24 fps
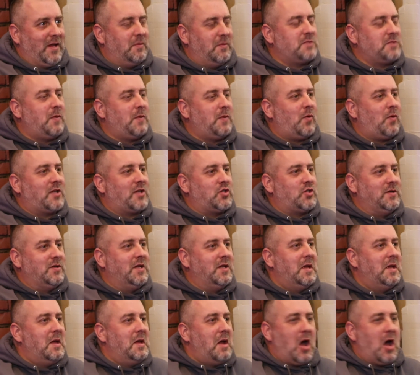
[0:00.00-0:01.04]
He must be watching
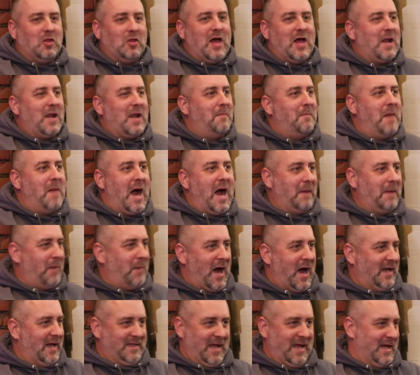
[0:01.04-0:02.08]
a lot of my
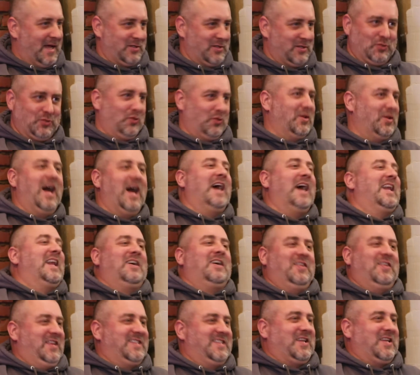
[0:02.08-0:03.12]
podcasts or a lot
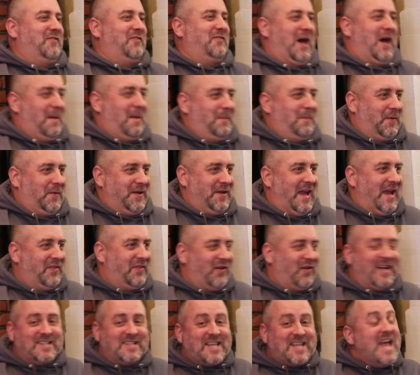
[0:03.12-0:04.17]
of stuff yeah. I'm putting out
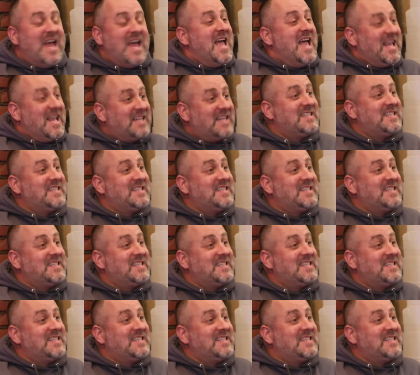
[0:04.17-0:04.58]
there. He's on the handsome